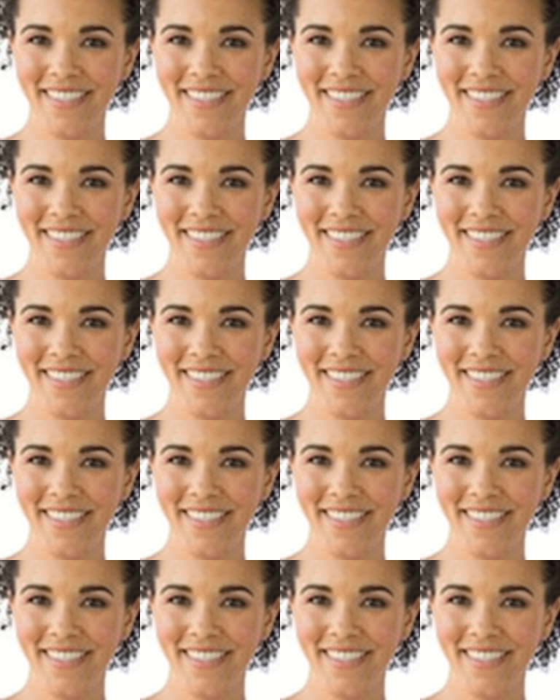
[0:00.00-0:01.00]

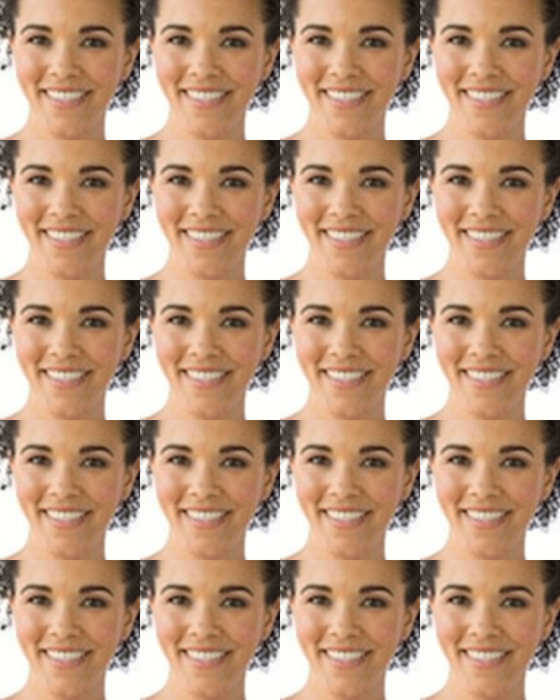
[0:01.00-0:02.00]

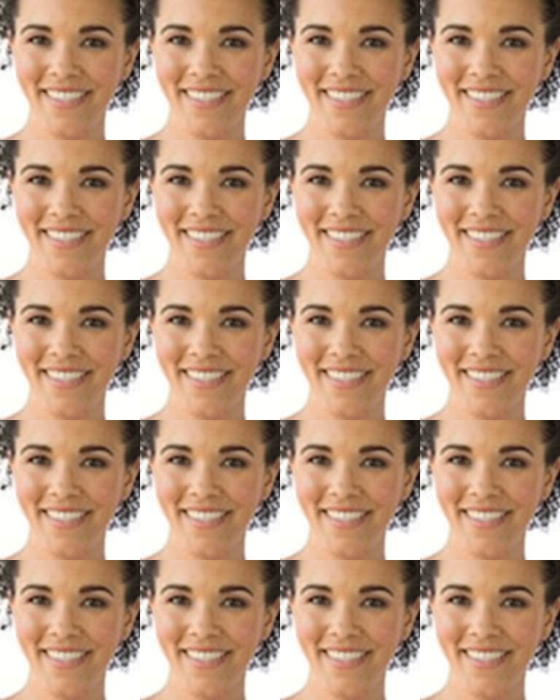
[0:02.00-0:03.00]

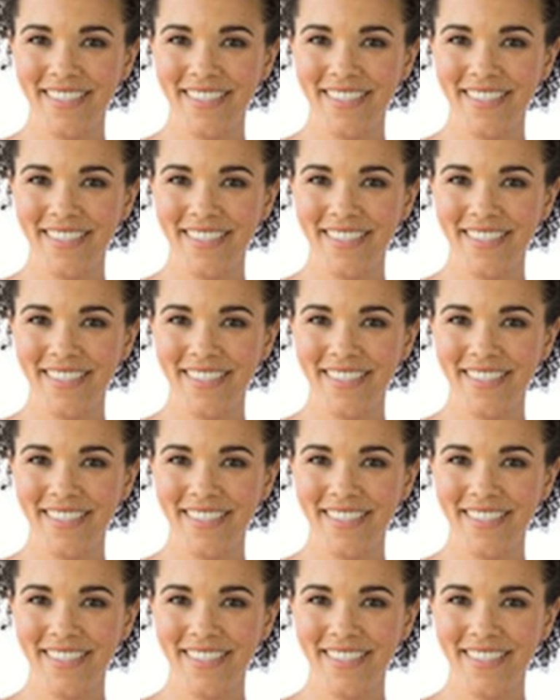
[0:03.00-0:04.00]

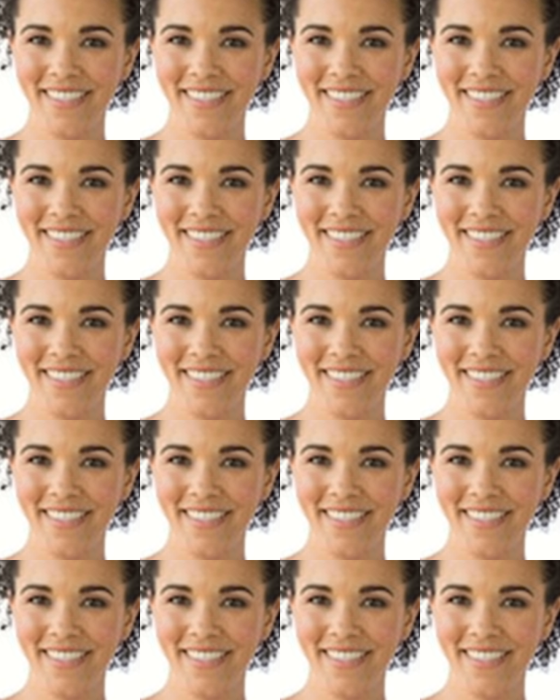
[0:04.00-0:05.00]

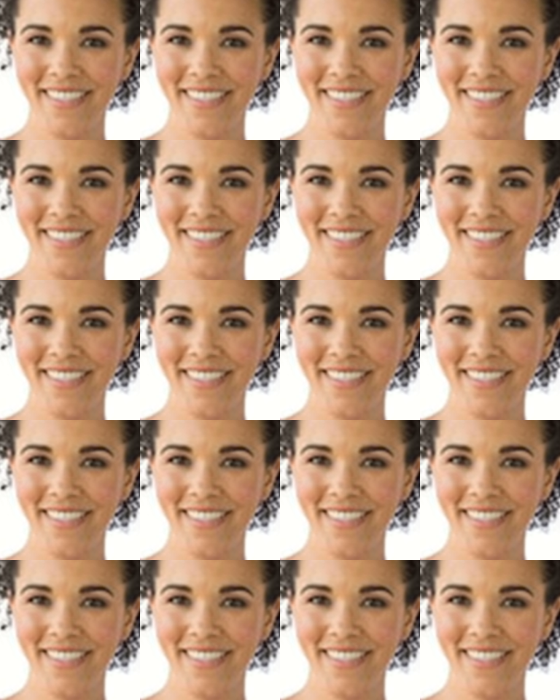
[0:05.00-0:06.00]

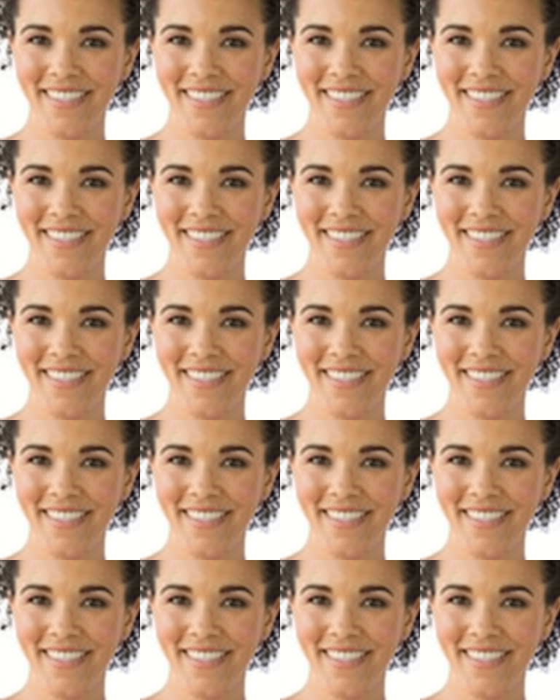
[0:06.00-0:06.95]
The face doesn't move, so there is nothing to read.